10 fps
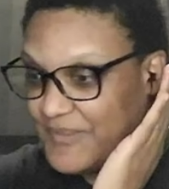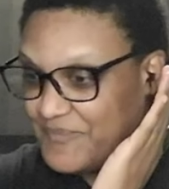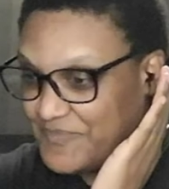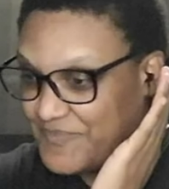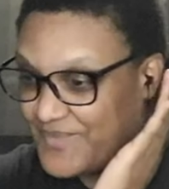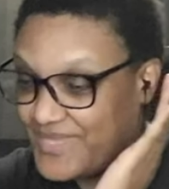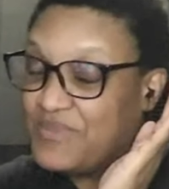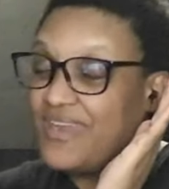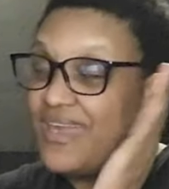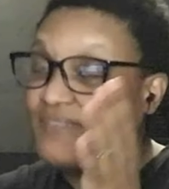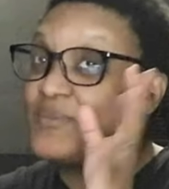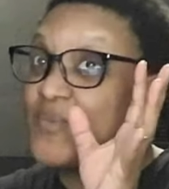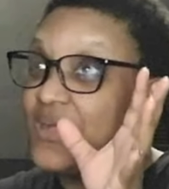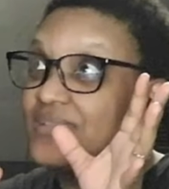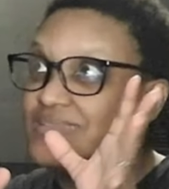To be fair, after
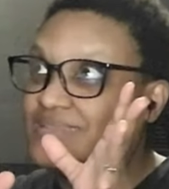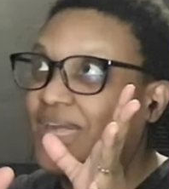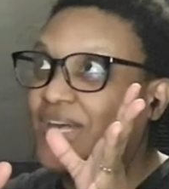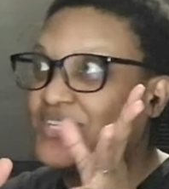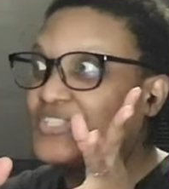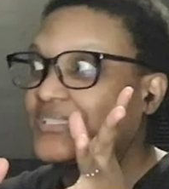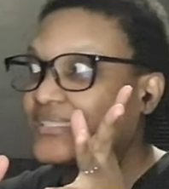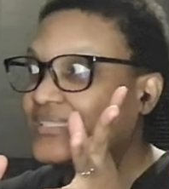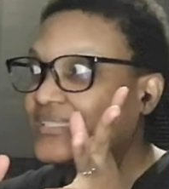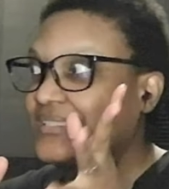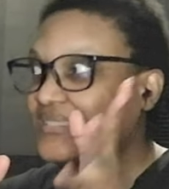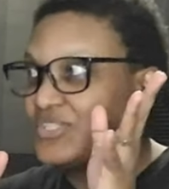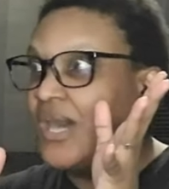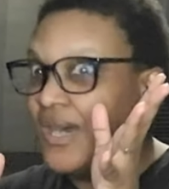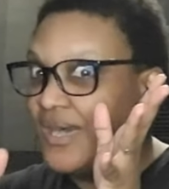what Tharn just
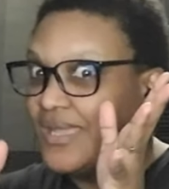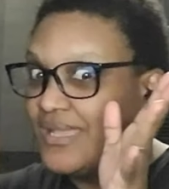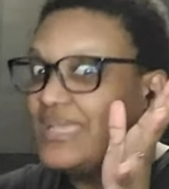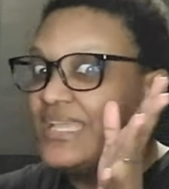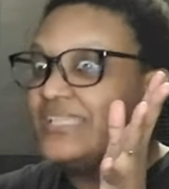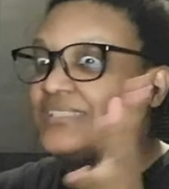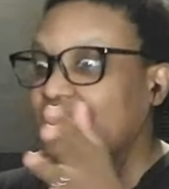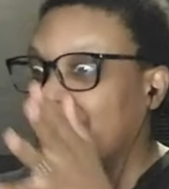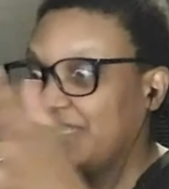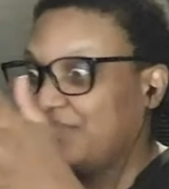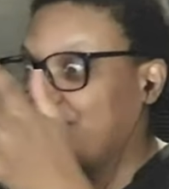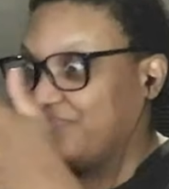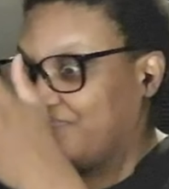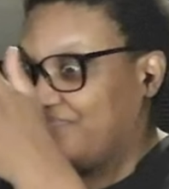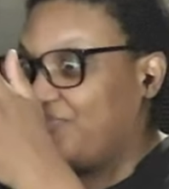saw, he saw his
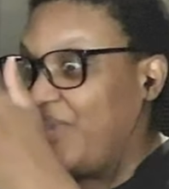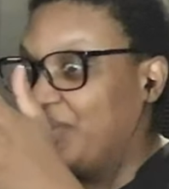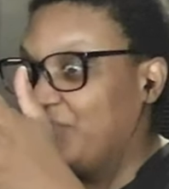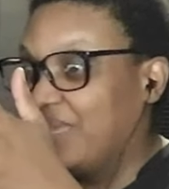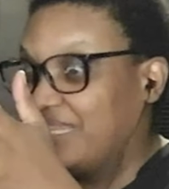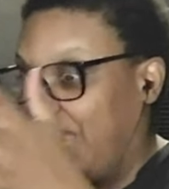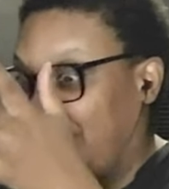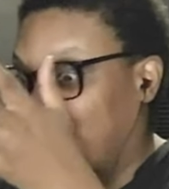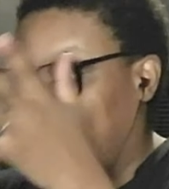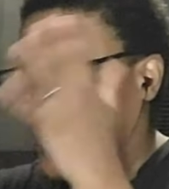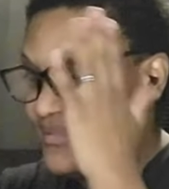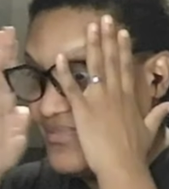friend be attacked by